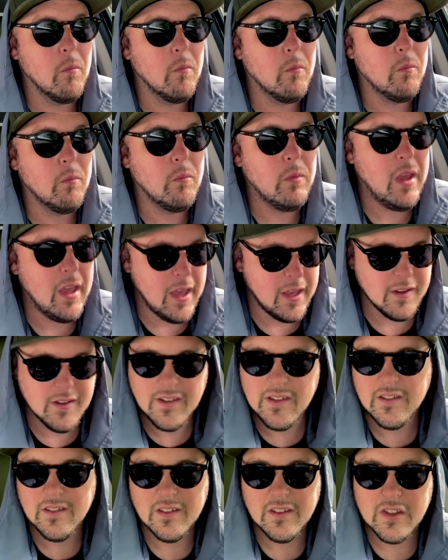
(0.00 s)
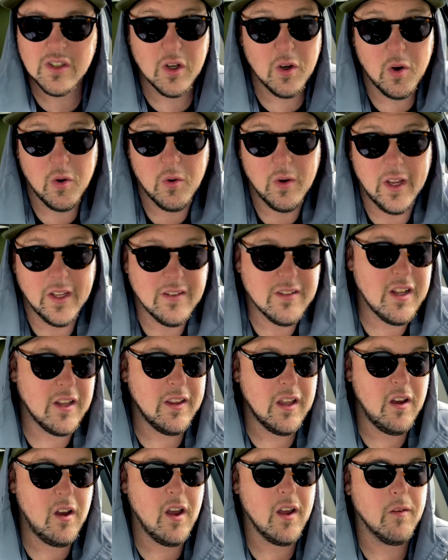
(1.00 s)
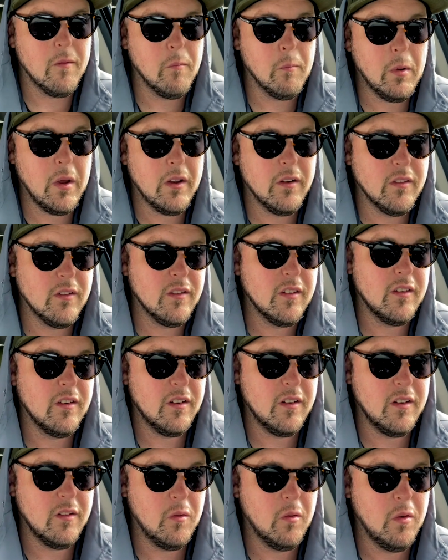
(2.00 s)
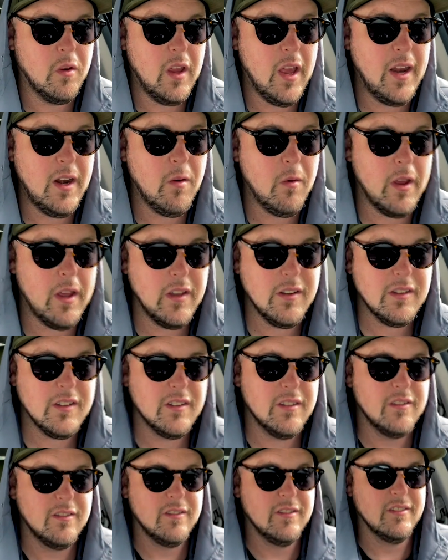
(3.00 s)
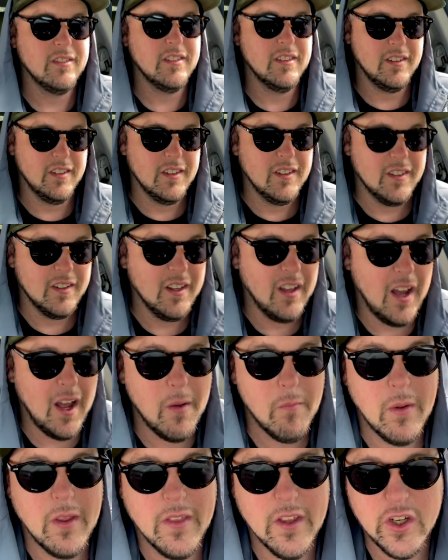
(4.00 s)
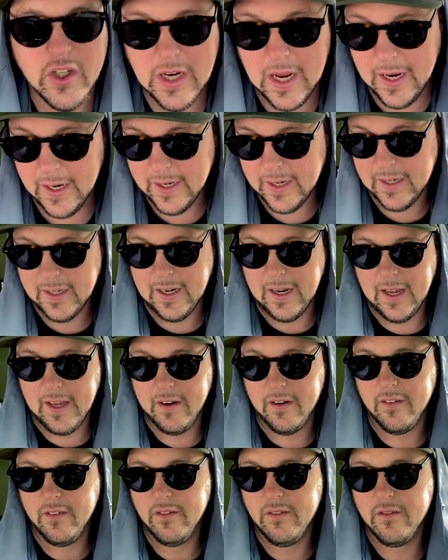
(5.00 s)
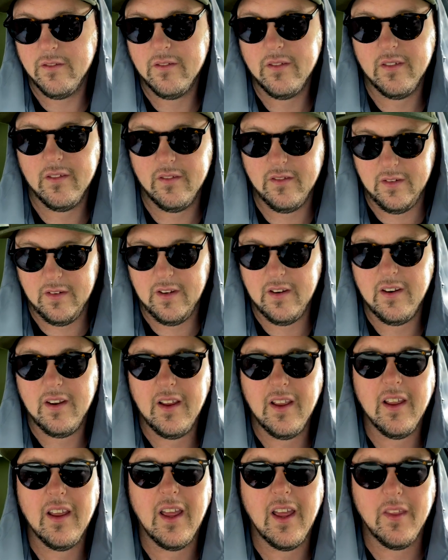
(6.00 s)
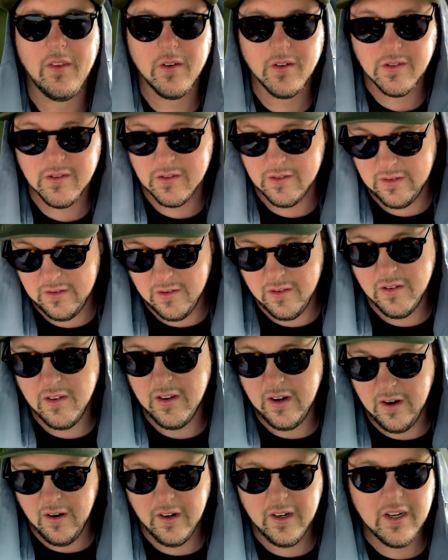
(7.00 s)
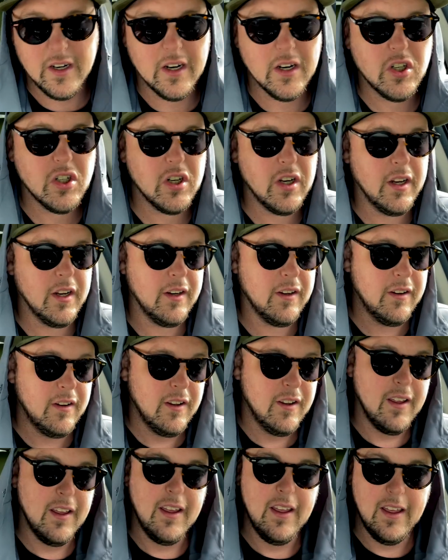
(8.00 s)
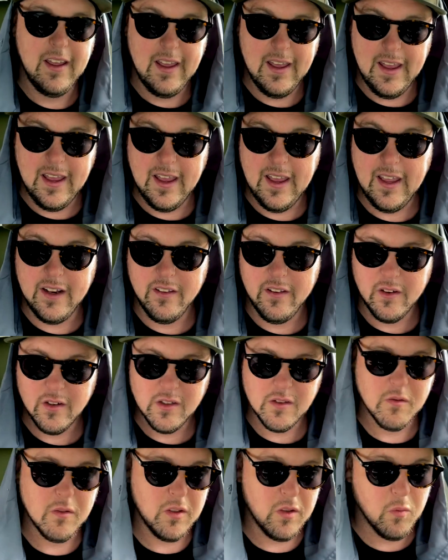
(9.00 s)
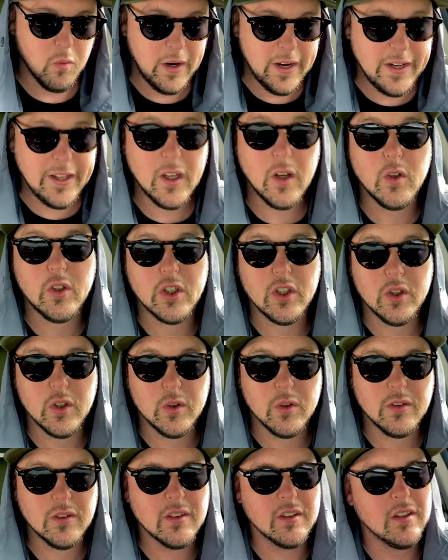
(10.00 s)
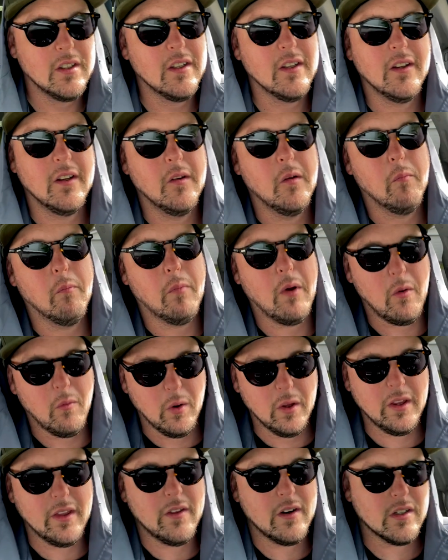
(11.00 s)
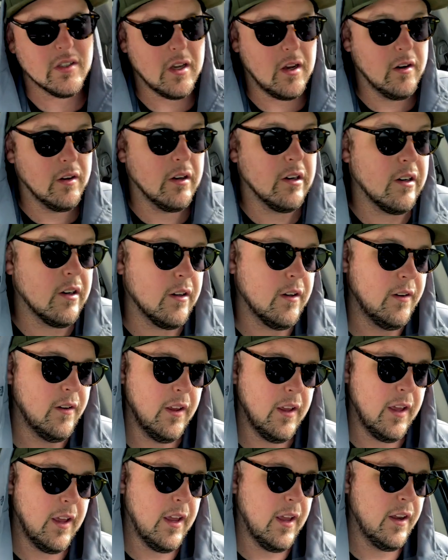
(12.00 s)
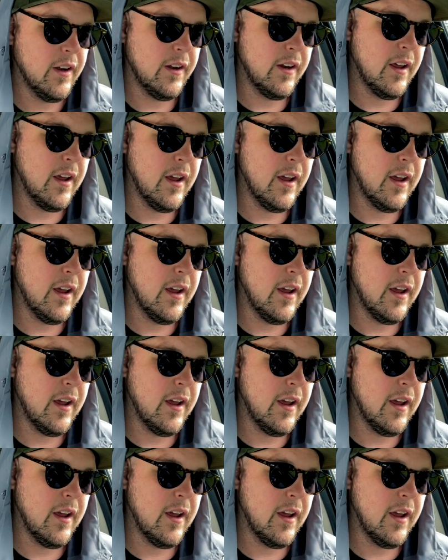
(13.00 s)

Yes, so it's not that hot, but anyways, I'm in the jacket again, and there's air conditioning and there's radio tunes, but really there's hunger, and